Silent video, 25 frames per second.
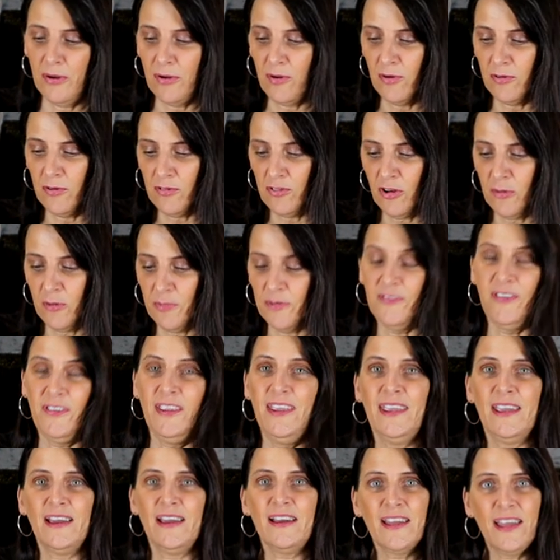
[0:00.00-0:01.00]
on top of
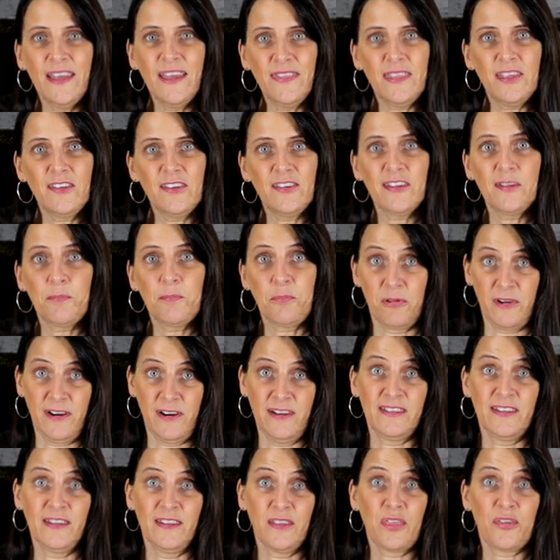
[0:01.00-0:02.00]
here and then just
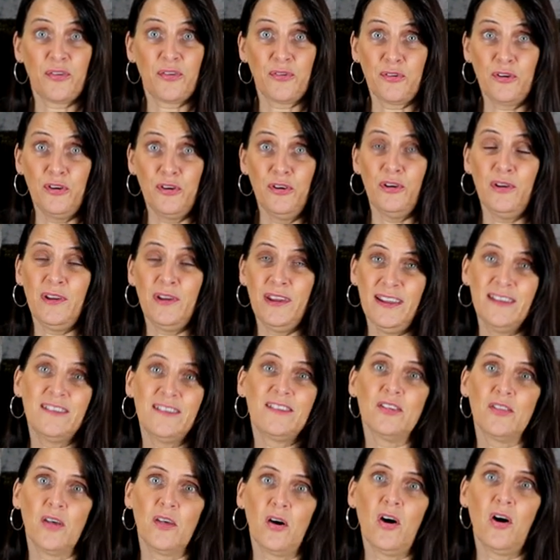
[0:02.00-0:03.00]
press it through
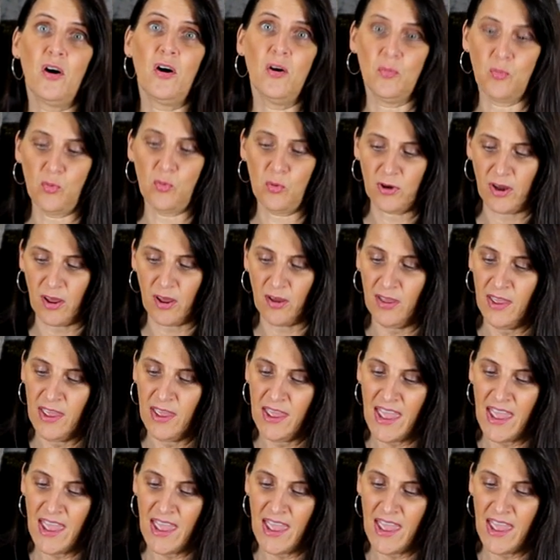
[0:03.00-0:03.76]
into the hot water